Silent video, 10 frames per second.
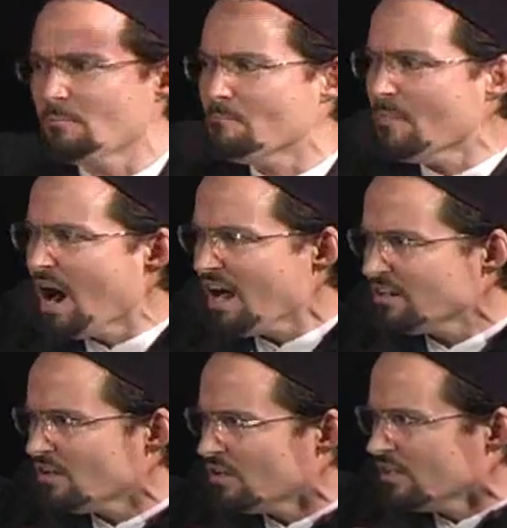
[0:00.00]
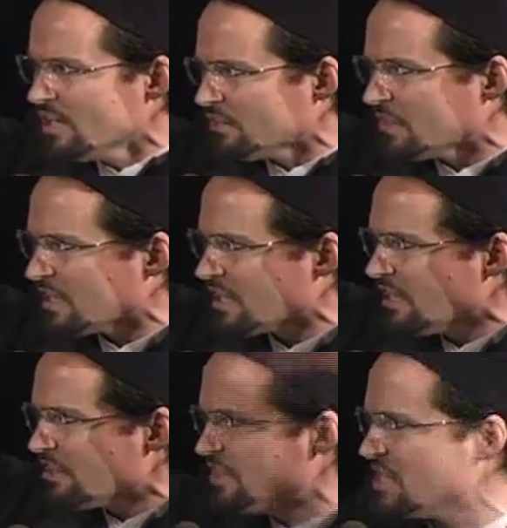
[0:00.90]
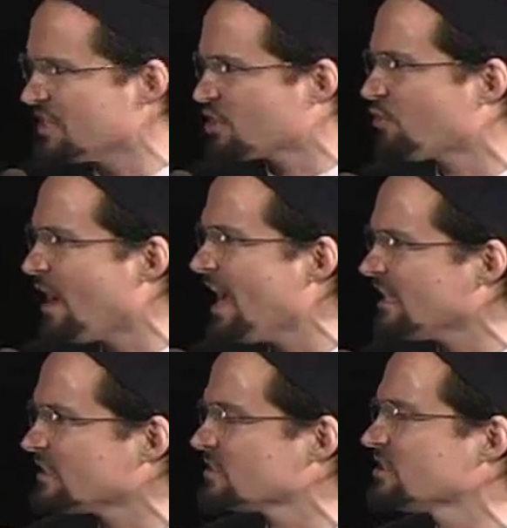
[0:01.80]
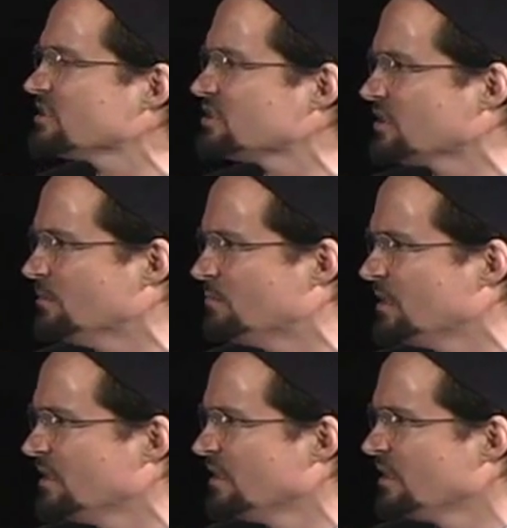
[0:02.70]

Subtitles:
a monolithic theocratic system